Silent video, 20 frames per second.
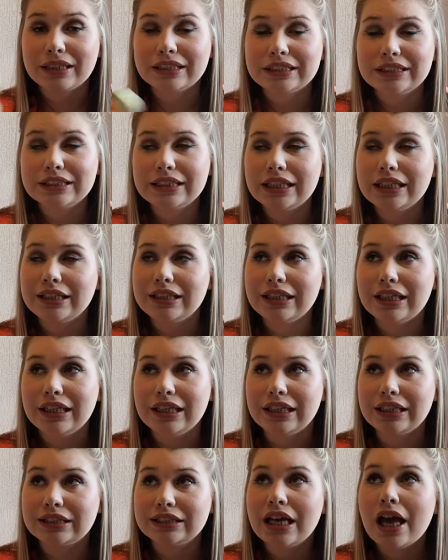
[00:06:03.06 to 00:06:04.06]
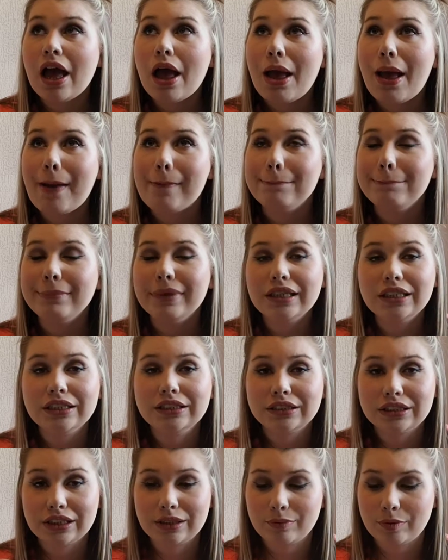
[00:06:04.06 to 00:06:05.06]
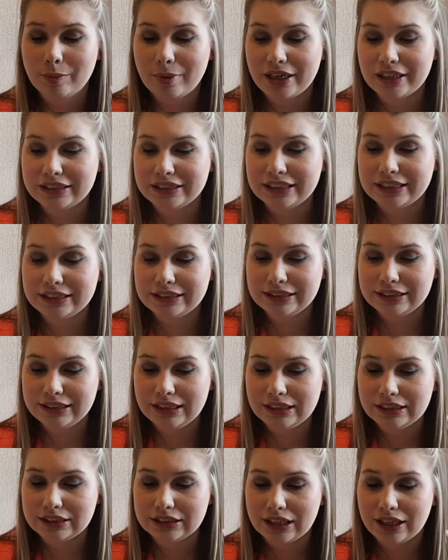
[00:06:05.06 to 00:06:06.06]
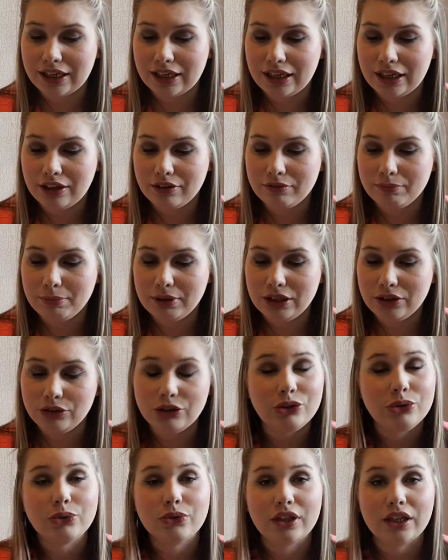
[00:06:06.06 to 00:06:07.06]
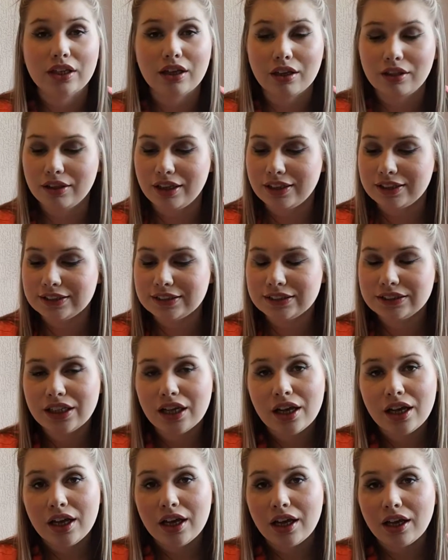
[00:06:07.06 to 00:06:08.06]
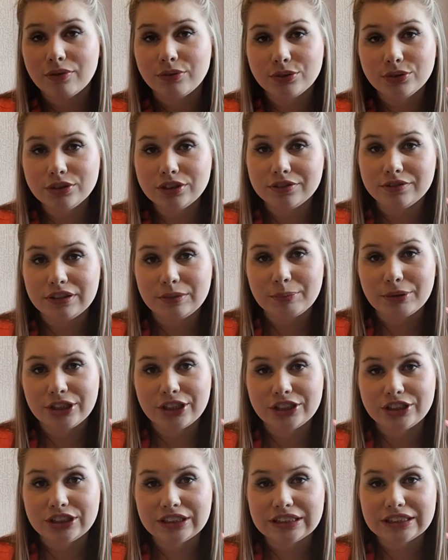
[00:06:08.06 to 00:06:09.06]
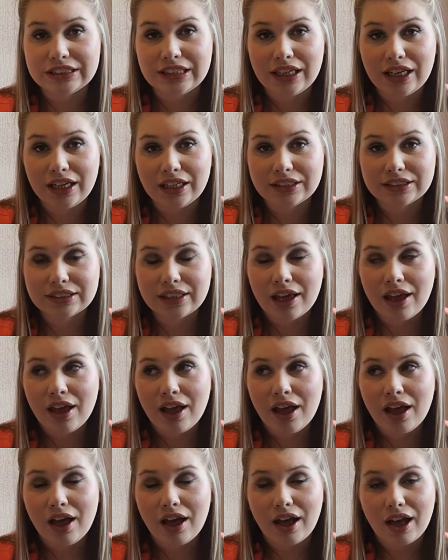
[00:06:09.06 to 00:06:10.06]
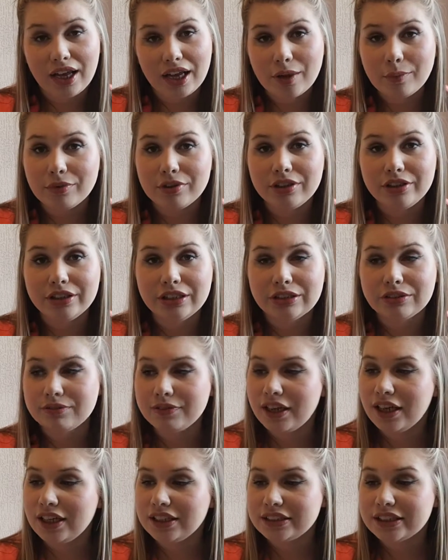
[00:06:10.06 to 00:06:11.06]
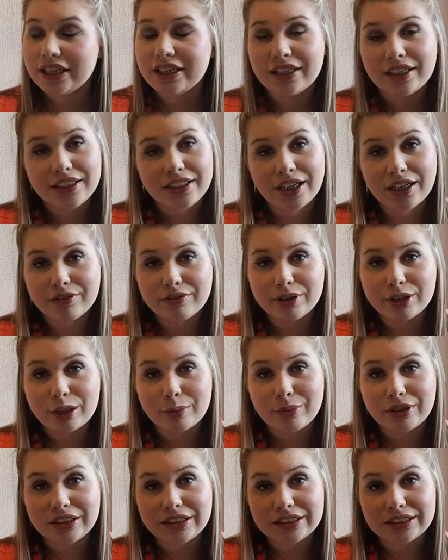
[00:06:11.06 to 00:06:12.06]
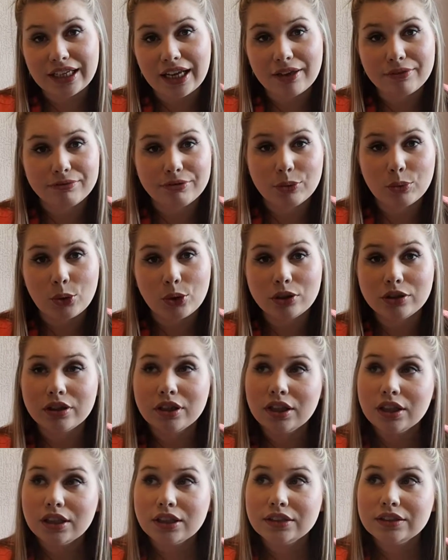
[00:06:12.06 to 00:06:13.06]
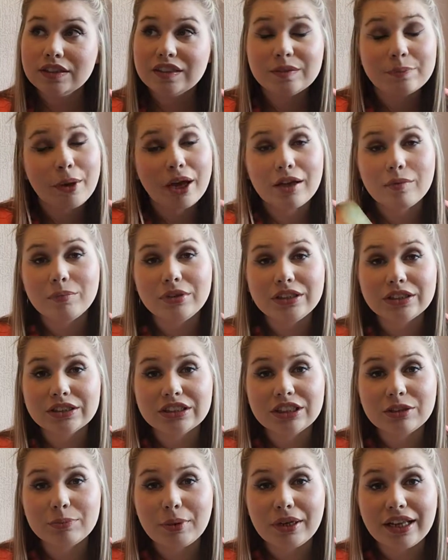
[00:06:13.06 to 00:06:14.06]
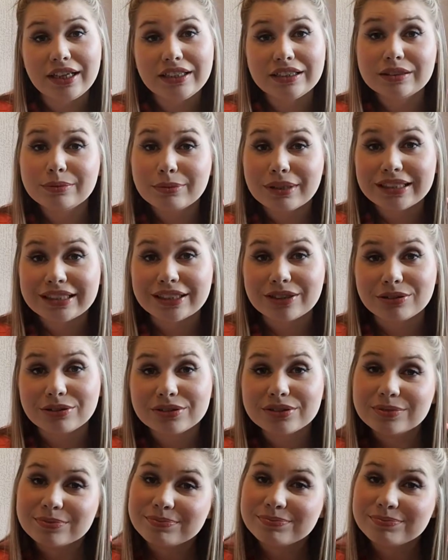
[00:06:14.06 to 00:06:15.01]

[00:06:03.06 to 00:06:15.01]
skin is a million times better since I have been using this. I've already repurchased it. I absolutely love it, and I now recommend it to everyone, despite being super late myself.